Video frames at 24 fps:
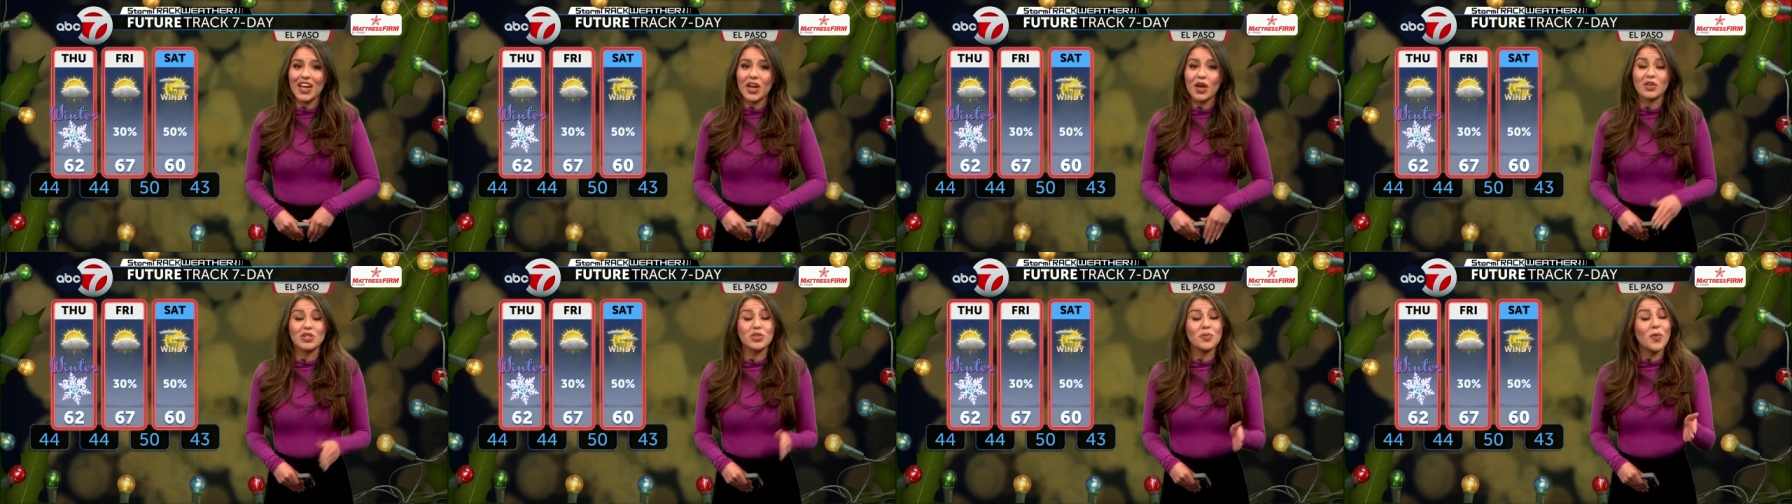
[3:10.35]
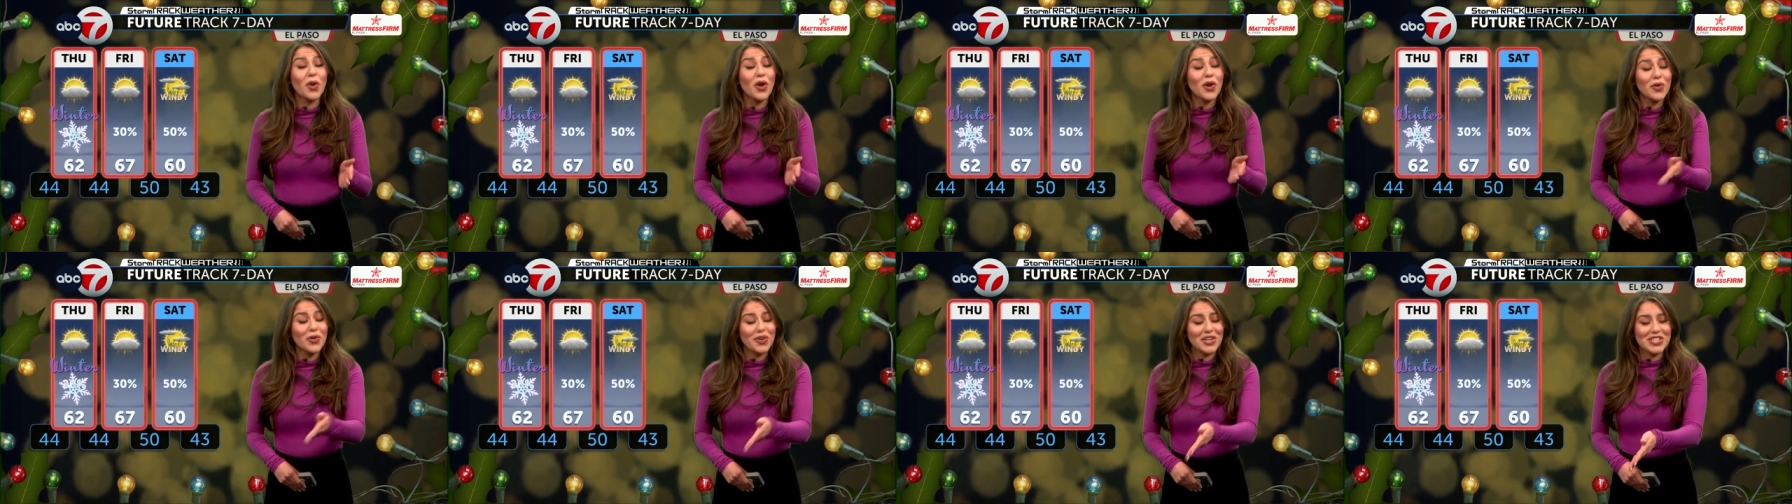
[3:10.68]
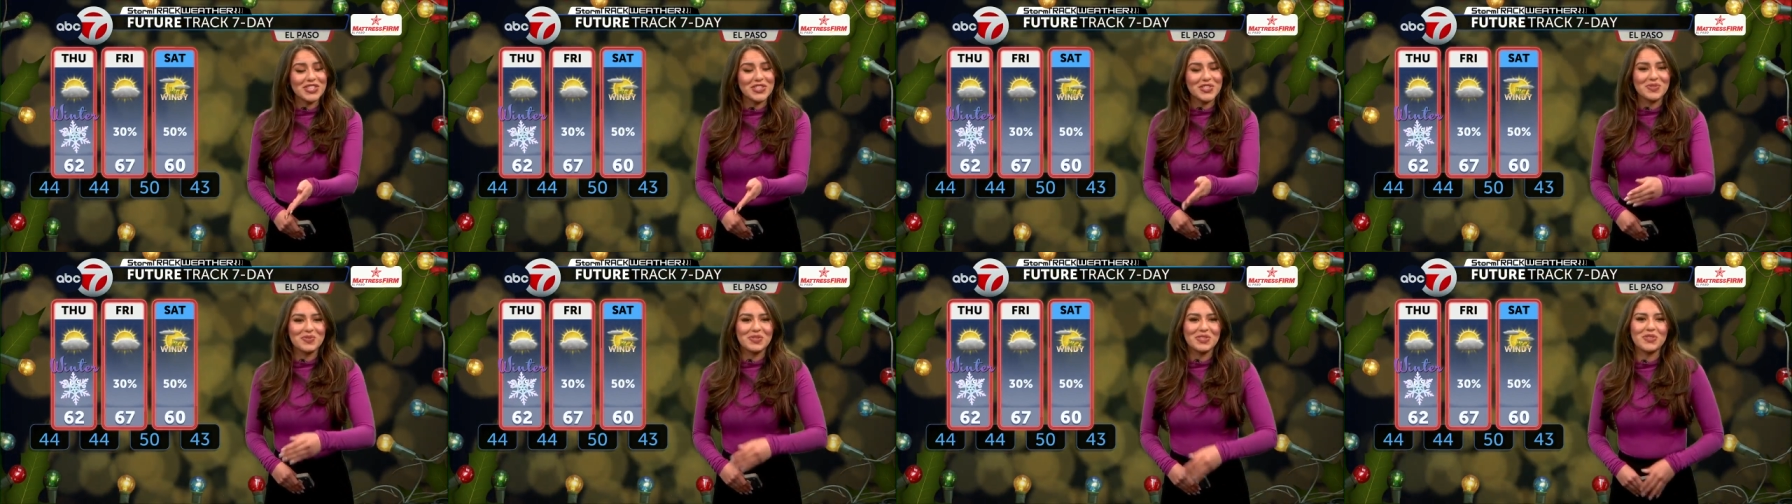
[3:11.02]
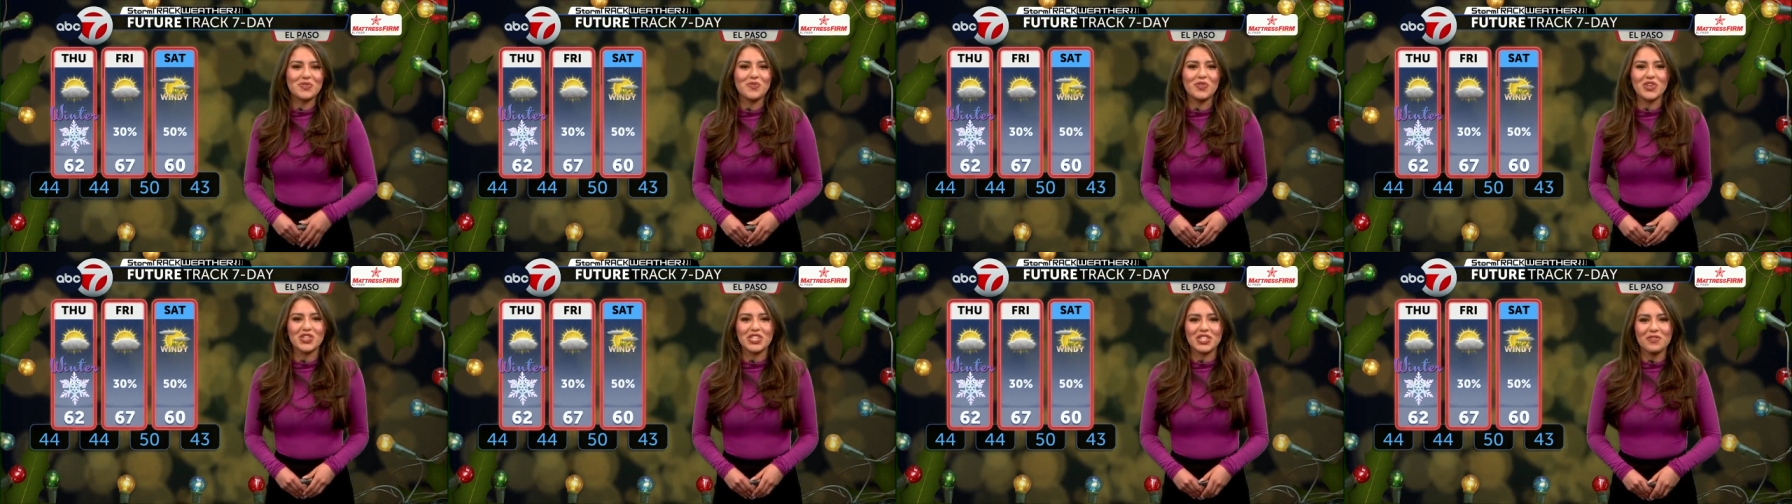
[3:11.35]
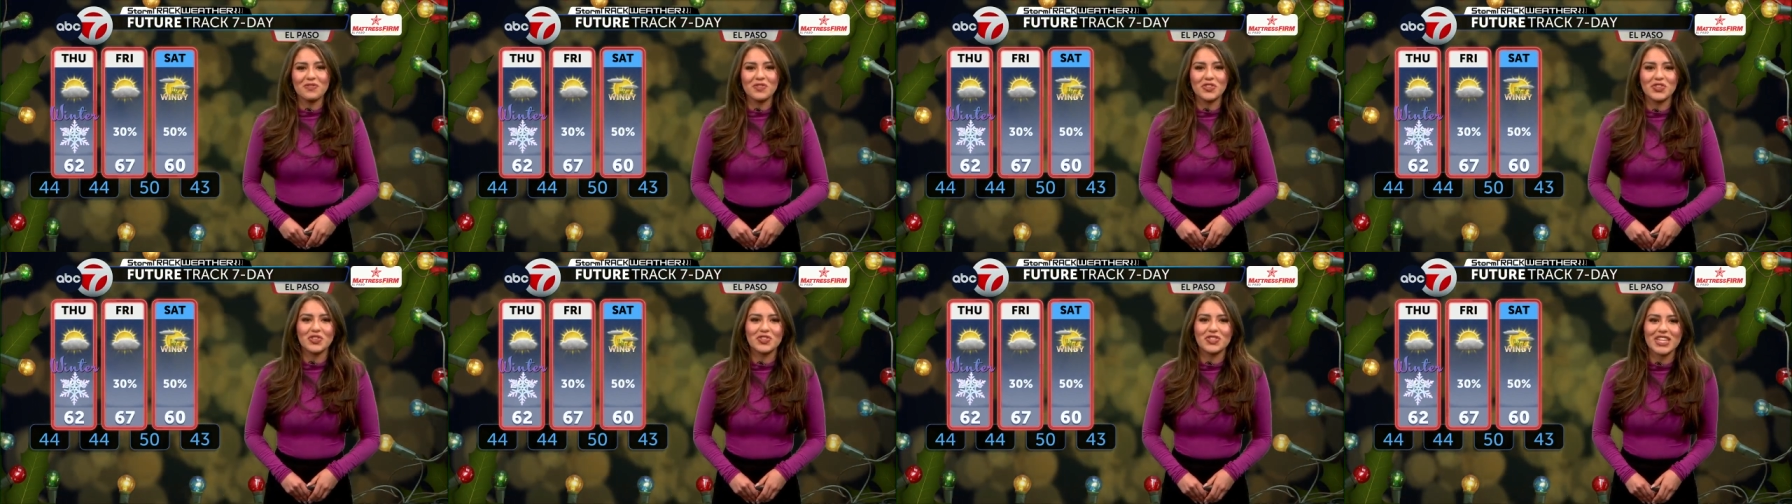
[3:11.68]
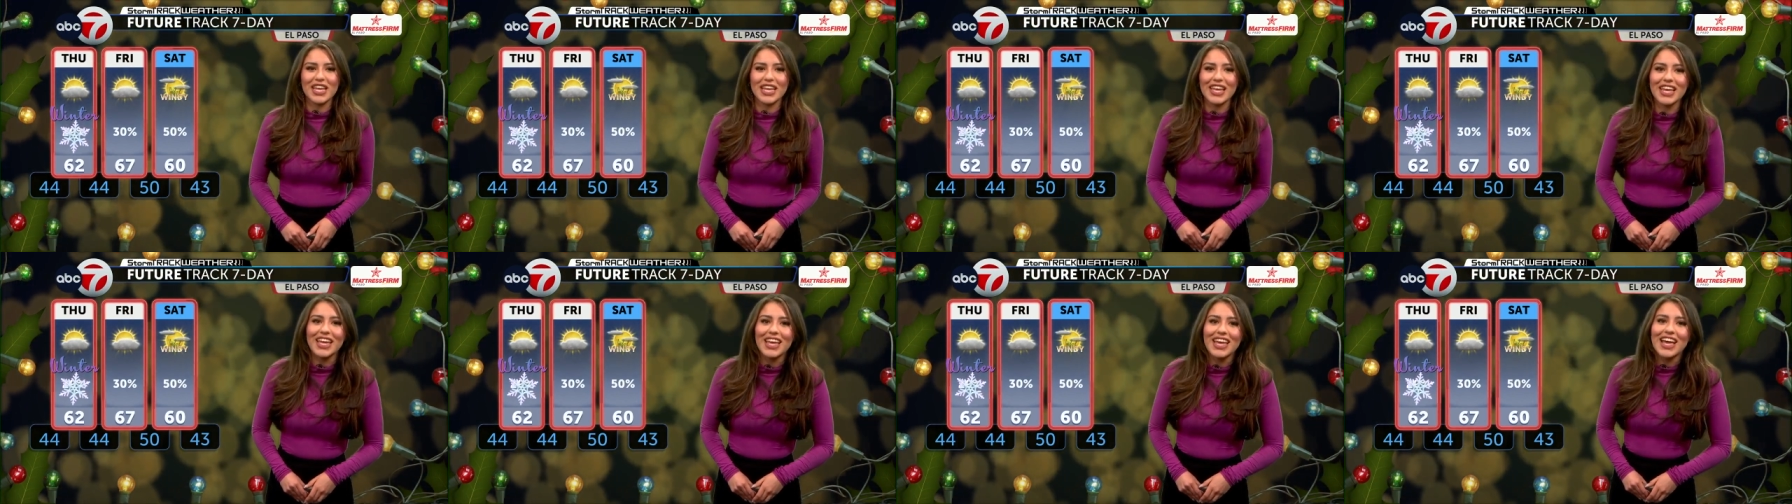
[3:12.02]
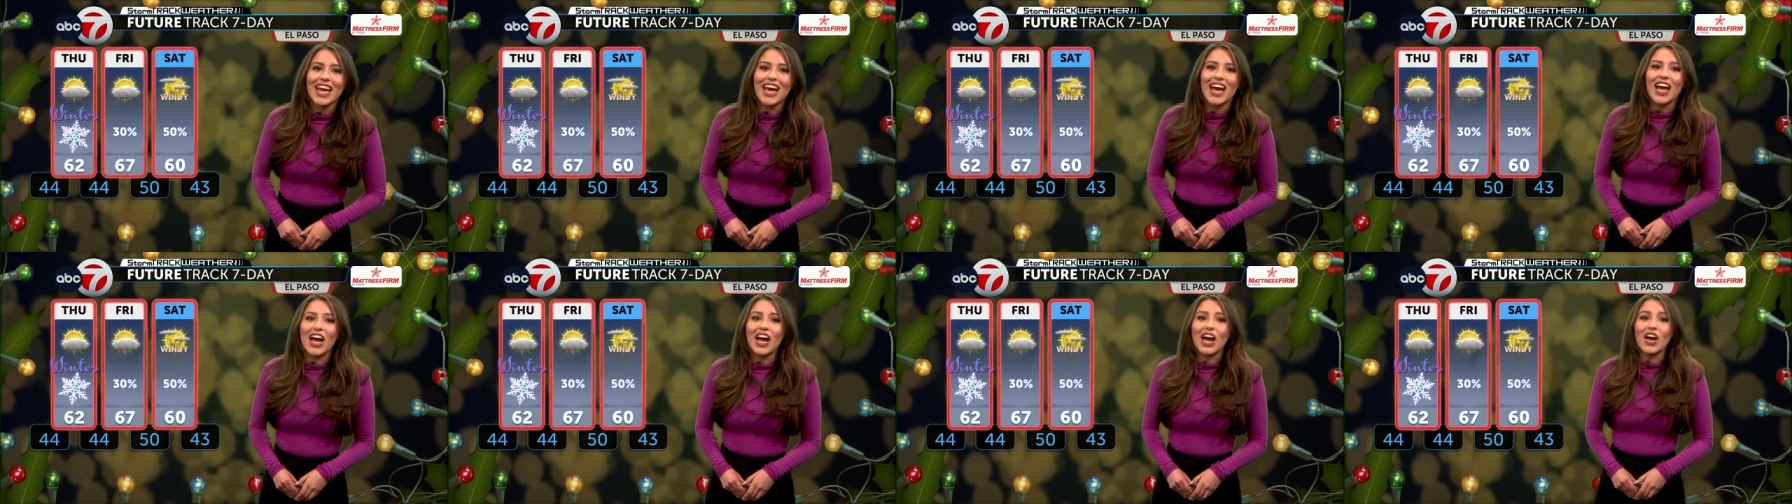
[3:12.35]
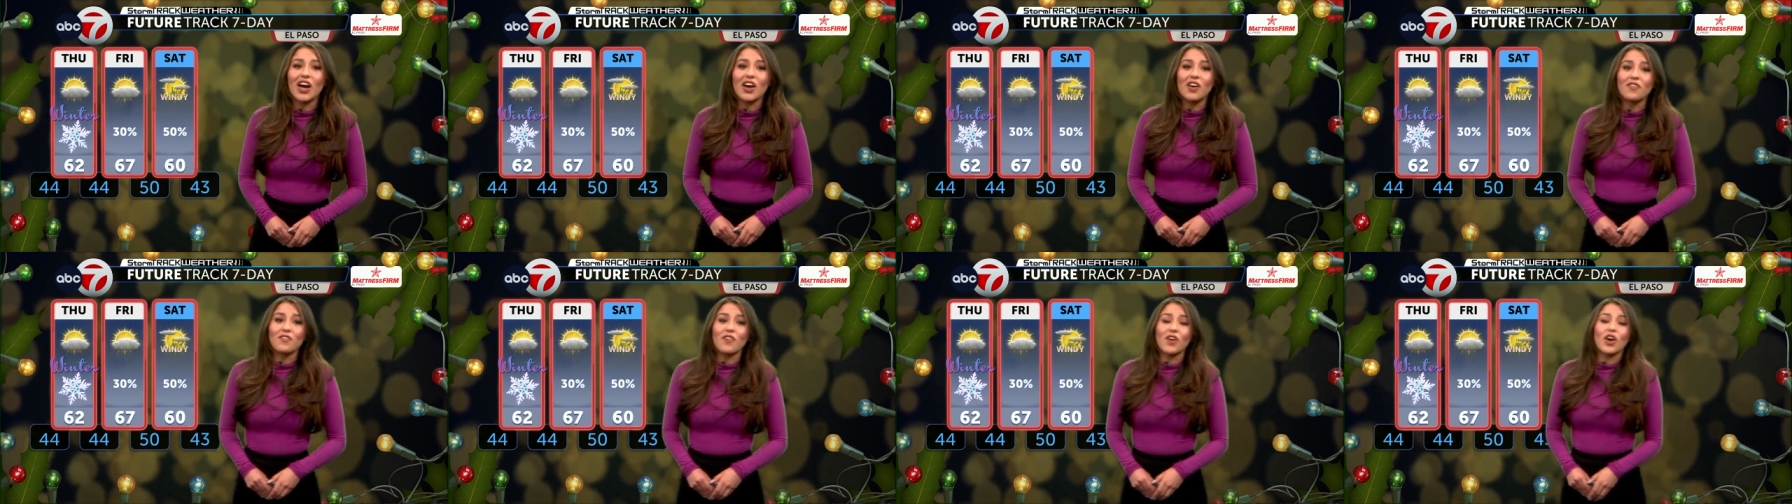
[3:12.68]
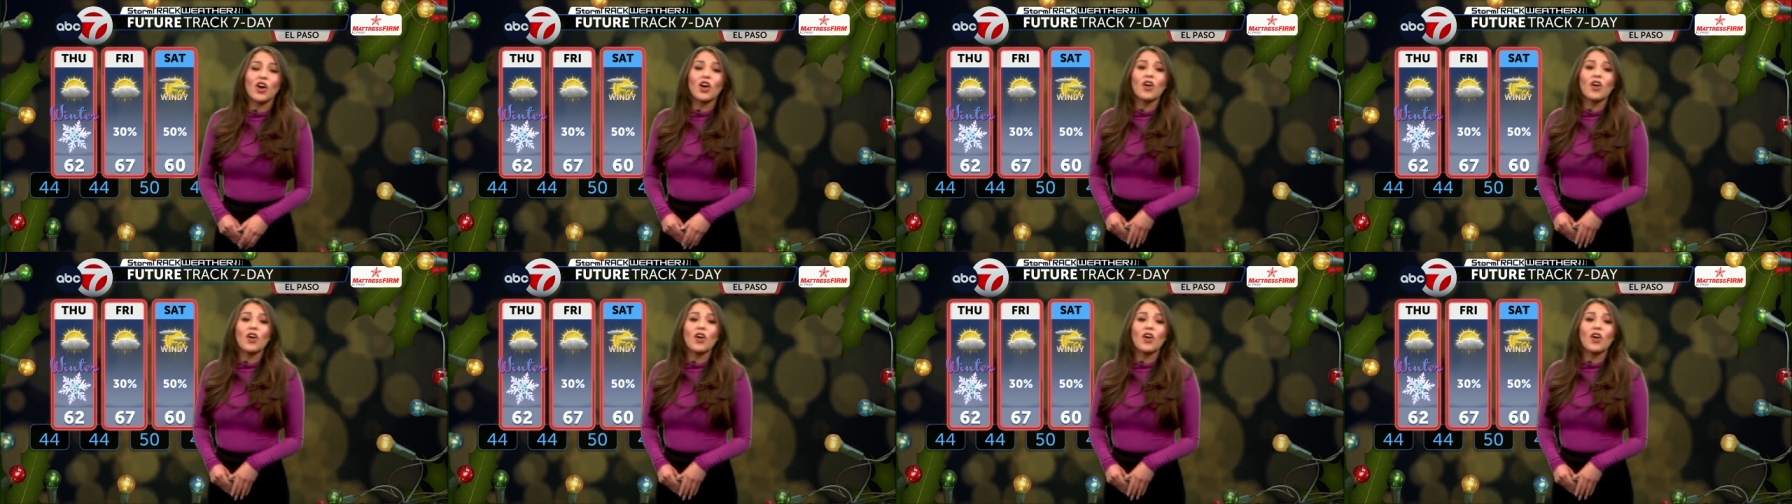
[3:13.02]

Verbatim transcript: uh, tomorrow, excuse me, is the first official day of